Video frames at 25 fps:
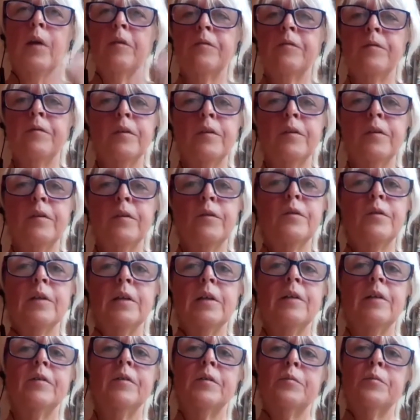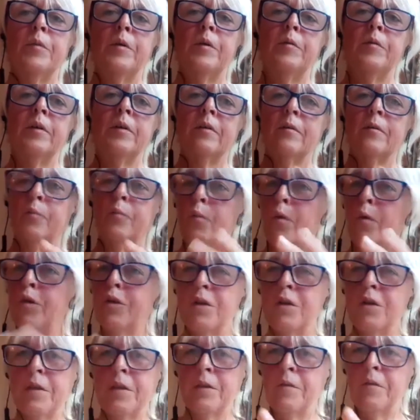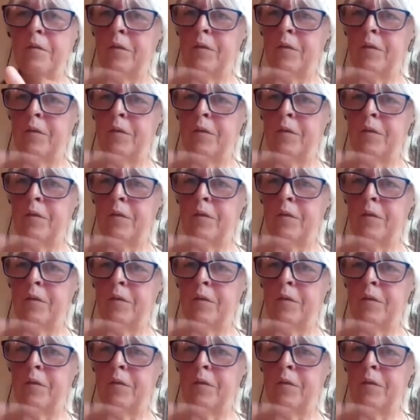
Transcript: our food delivered. We were washing